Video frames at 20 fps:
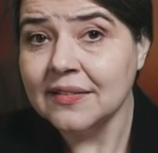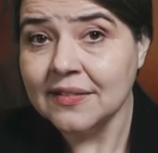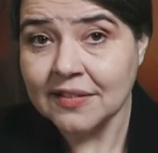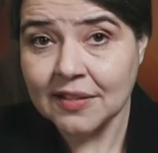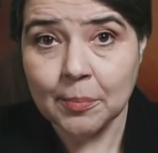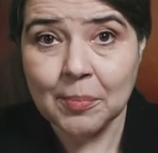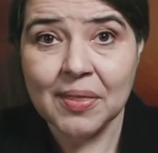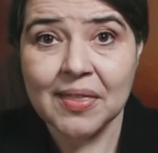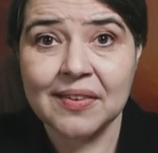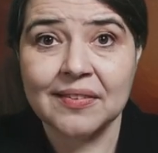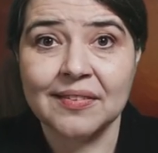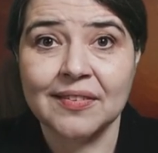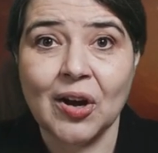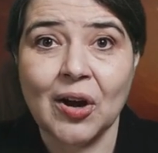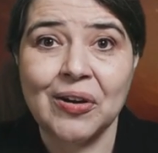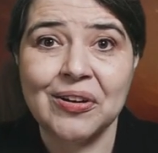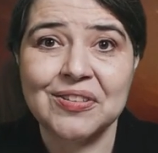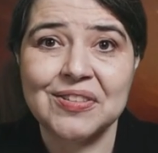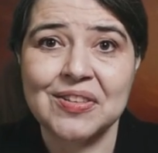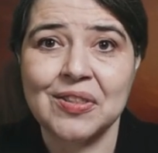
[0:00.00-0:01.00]
Some of the
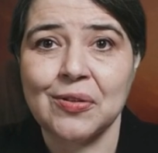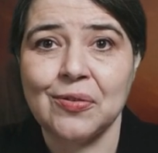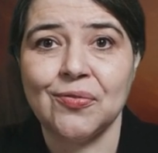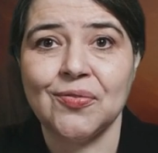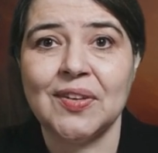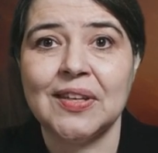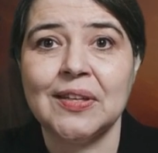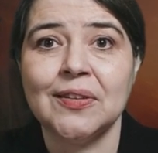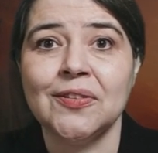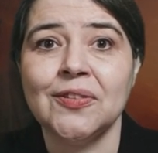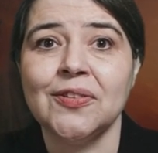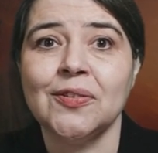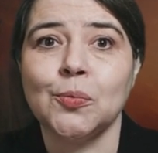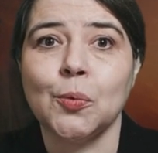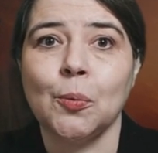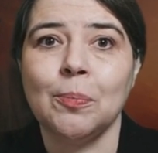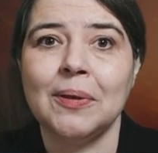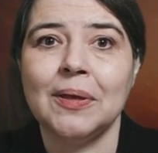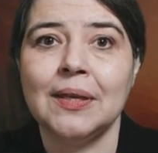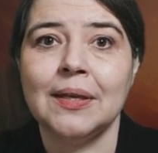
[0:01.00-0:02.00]
stars in the
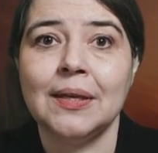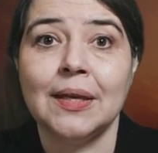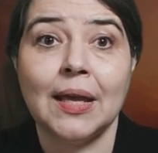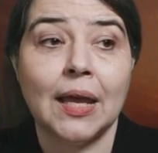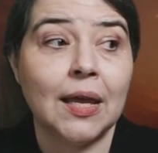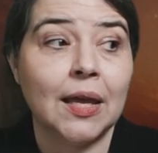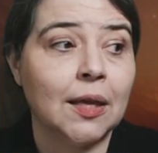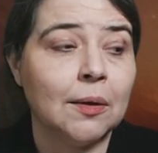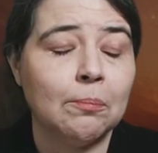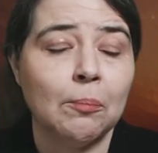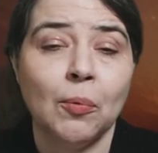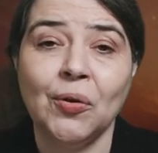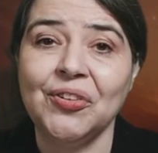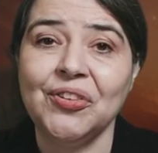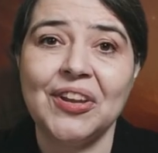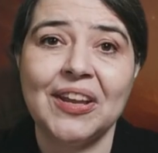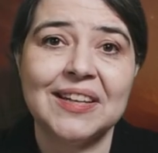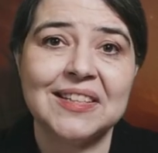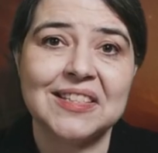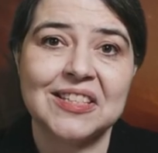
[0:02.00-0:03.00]
fields will be in
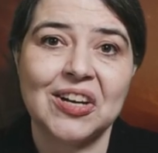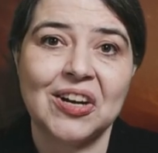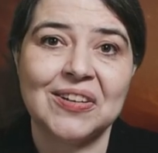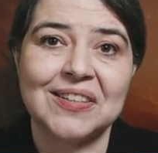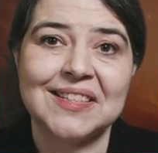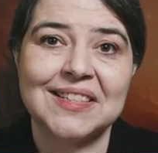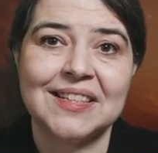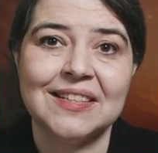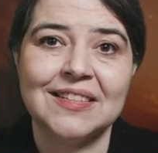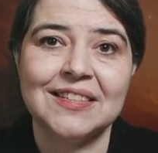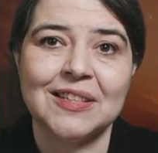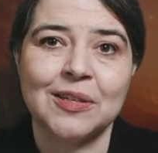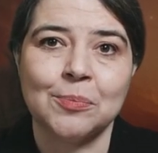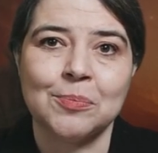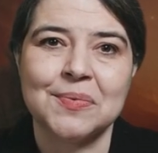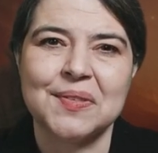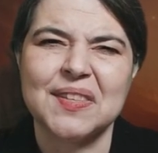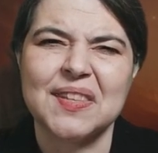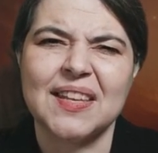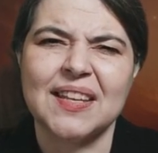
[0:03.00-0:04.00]
multi star
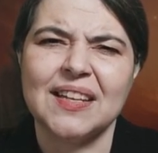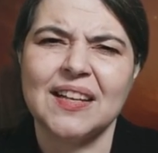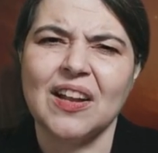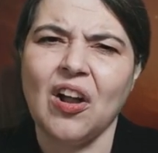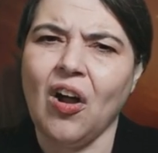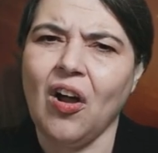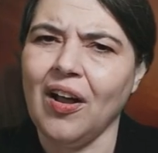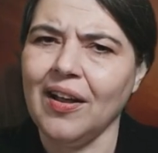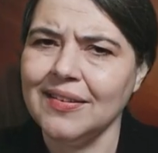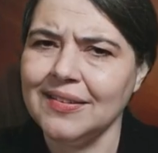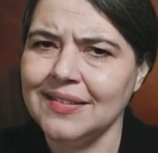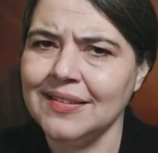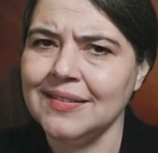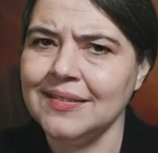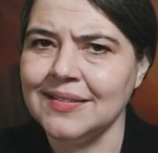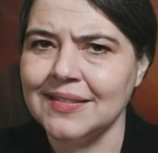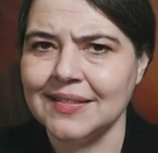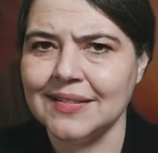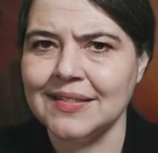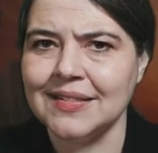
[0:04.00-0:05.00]
systems that cause
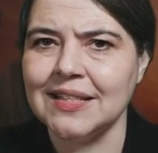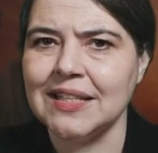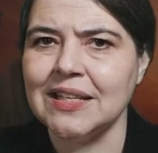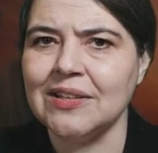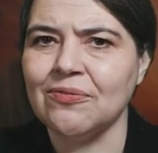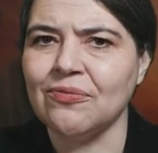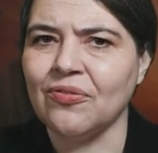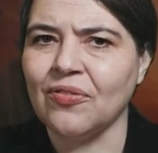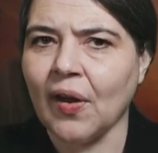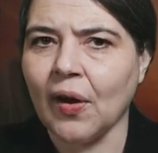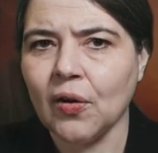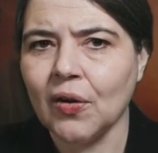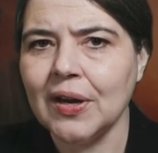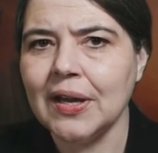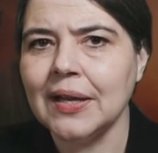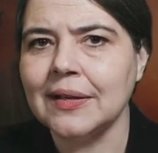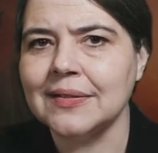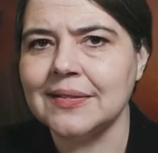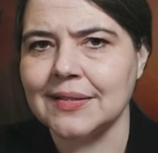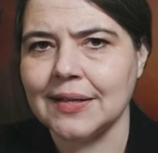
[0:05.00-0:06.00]
us to see
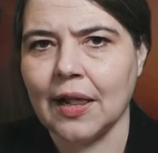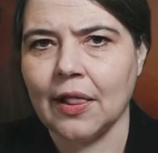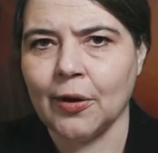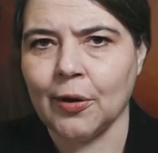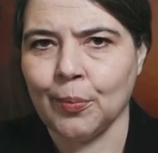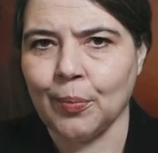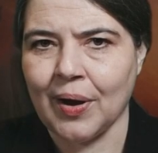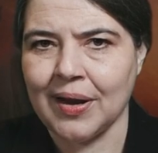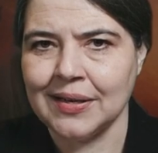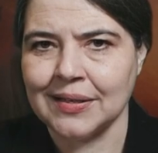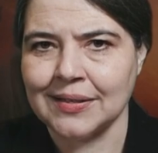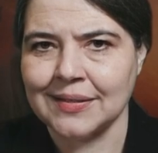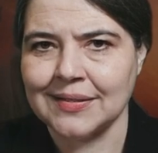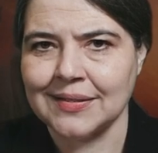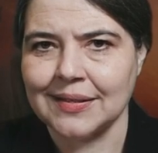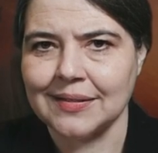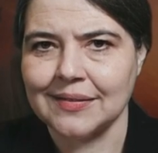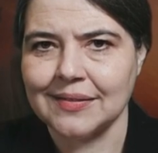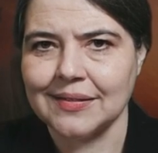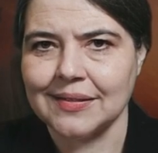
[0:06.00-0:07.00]
varying stellar
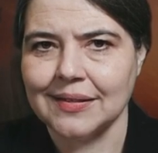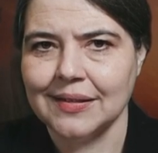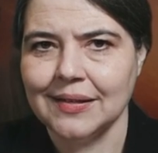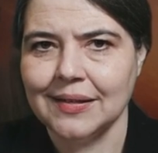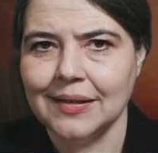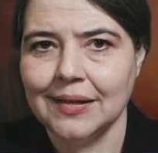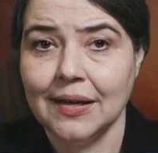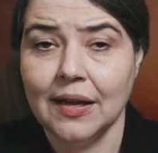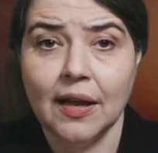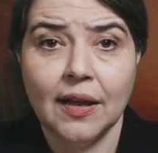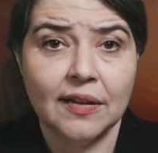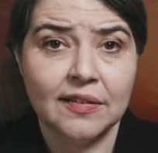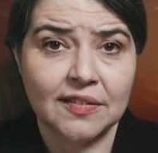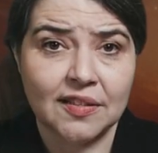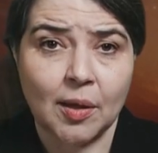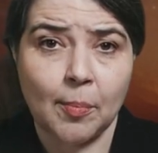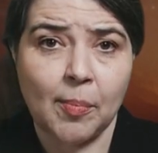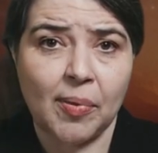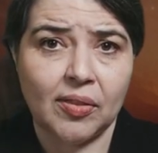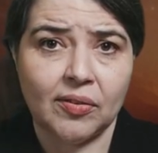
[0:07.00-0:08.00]
brightnesses.
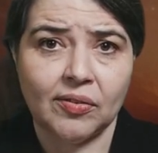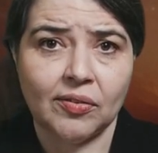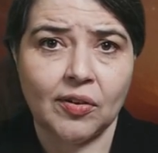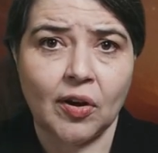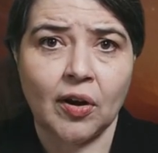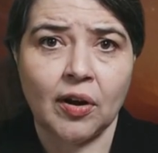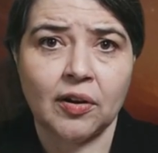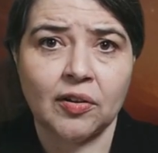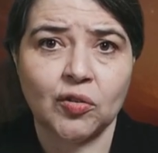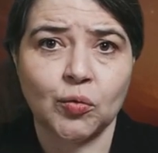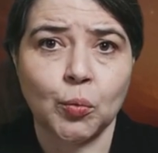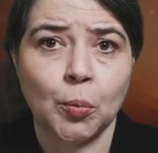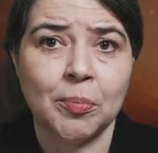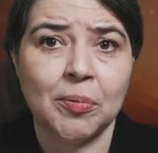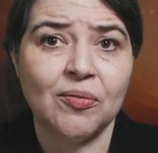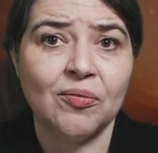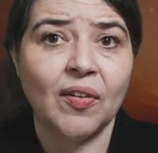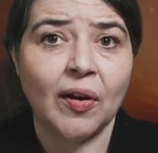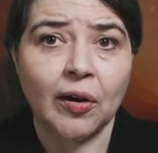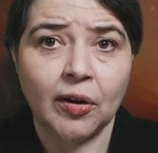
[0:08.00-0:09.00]
Some of the stars will
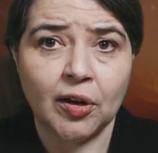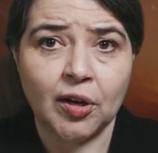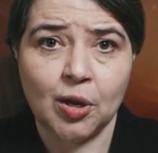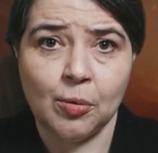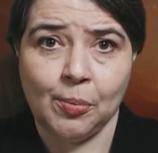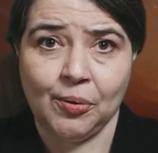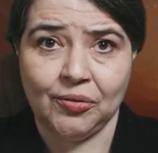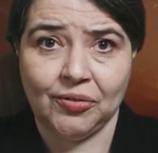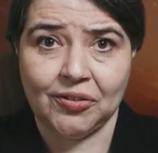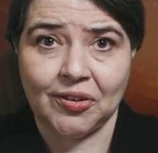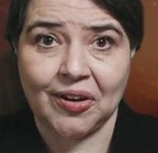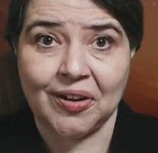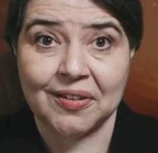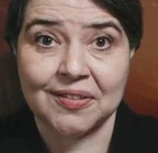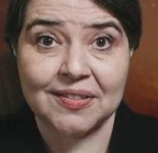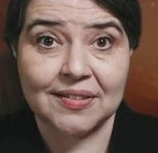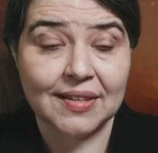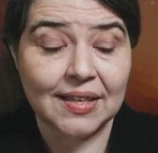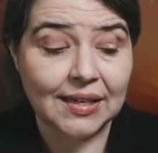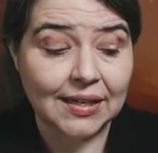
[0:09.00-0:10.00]
be variable
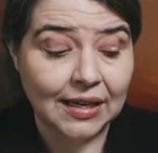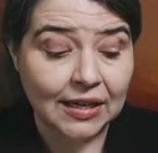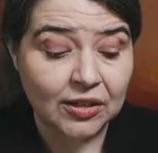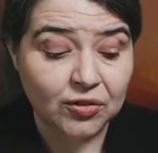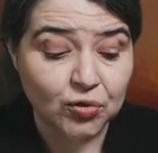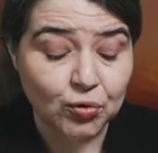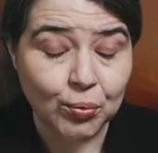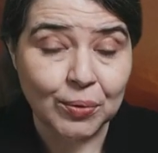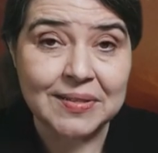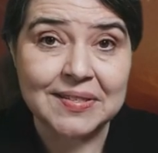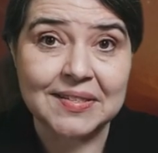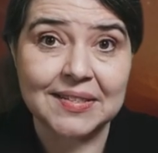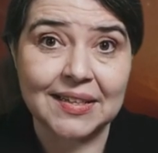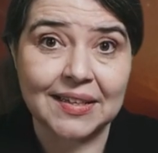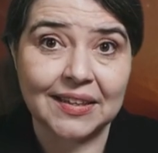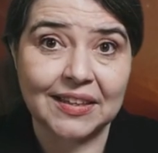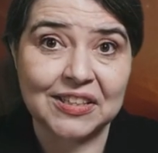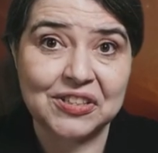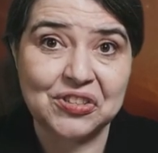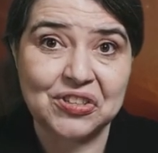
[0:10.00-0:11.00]
stars that
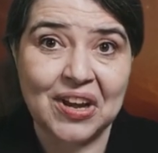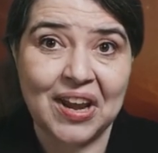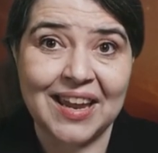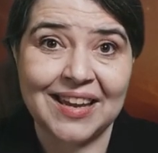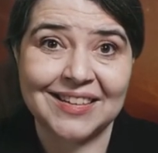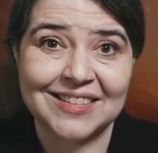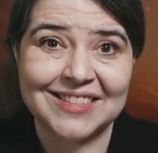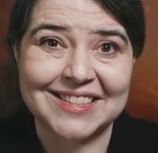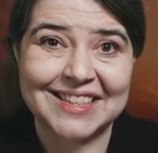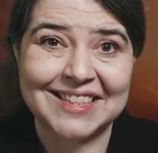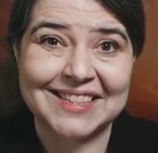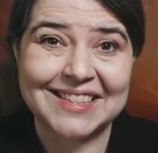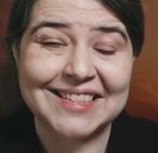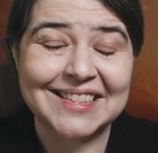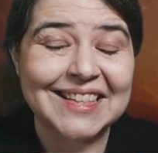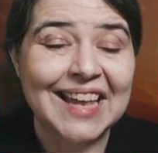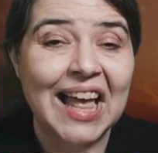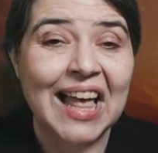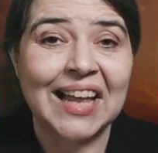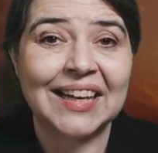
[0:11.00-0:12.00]
intrinsically change in
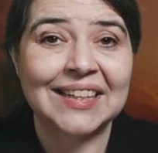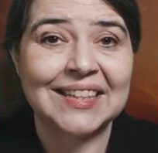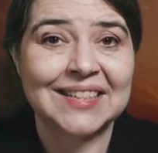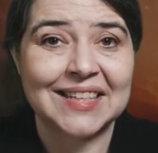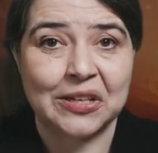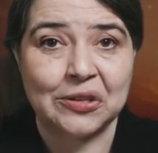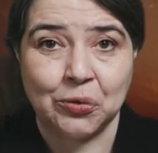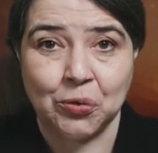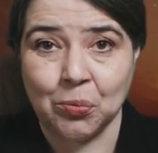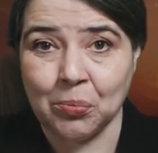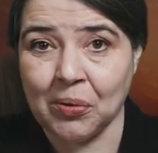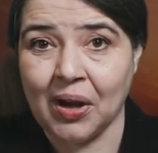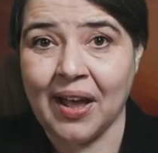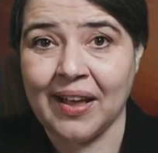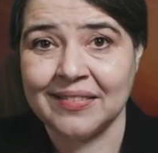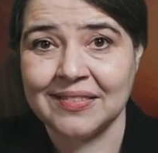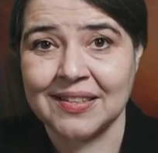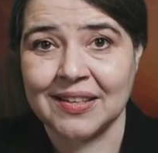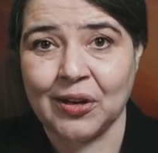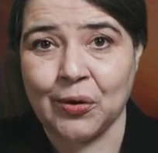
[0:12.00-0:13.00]
size and
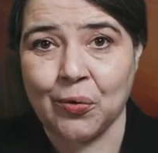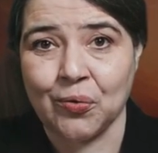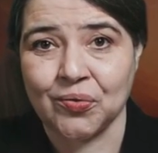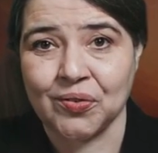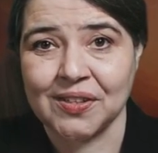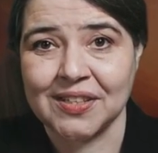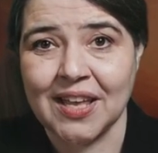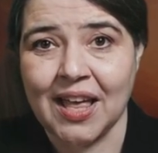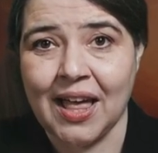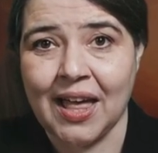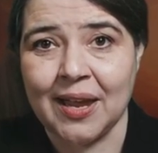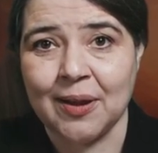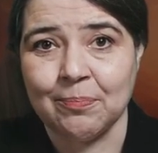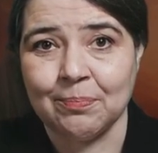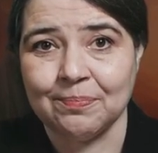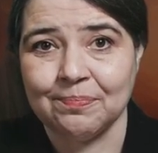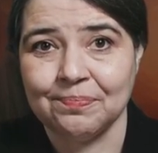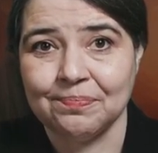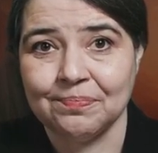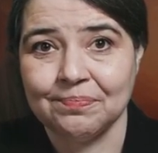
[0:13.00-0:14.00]
luminosity over time